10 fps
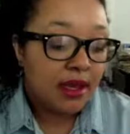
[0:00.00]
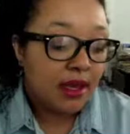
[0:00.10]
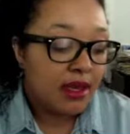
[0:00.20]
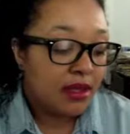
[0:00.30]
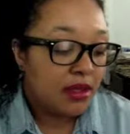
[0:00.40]

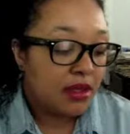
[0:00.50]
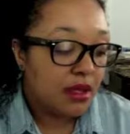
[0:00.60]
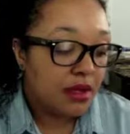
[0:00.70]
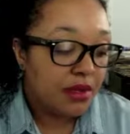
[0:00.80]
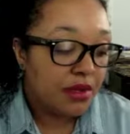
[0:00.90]
And
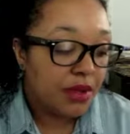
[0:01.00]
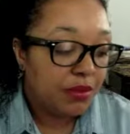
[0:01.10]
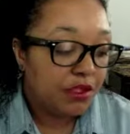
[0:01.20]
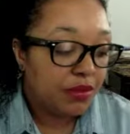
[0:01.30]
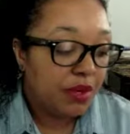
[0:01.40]
so that
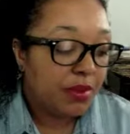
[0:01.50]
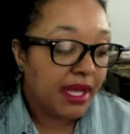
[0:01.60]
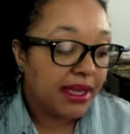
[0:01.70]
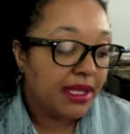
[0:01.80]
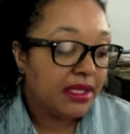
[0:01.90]
was where, but
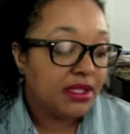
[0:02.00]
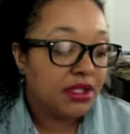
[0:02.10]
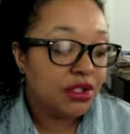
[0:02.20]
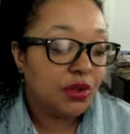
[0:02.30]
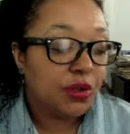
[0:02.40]
I think this
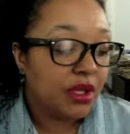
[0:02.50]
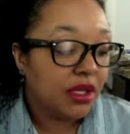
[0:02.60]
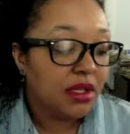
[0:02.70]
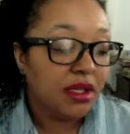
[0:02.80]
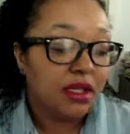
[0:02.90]
is a really
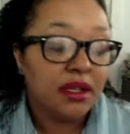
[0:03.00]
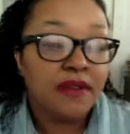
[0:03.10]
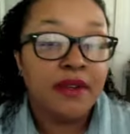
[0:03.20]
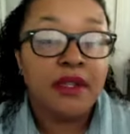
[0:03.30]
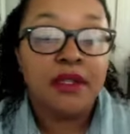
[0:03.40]
good
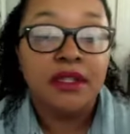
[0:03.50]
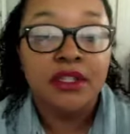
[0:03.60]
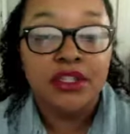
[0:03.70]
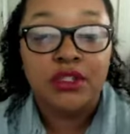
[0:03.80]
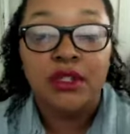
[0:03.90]
leave-in
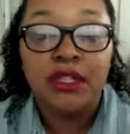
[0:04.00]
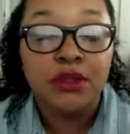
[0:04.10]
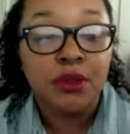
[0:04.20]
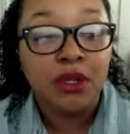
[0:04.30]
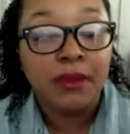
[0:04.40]
conditioner.
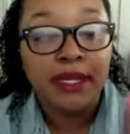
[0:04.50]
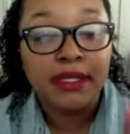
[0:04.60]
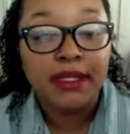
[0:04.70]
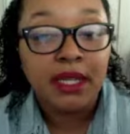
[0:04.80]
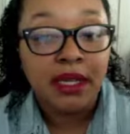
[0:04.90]
It's one of my
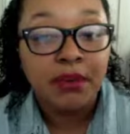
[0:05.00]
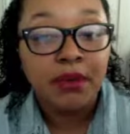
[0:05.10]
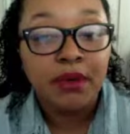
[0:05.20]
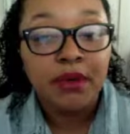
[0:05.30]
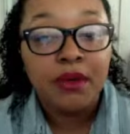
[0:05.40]

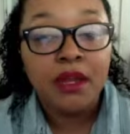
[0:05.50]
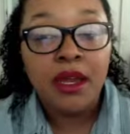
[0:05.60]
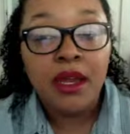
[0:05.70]
staples.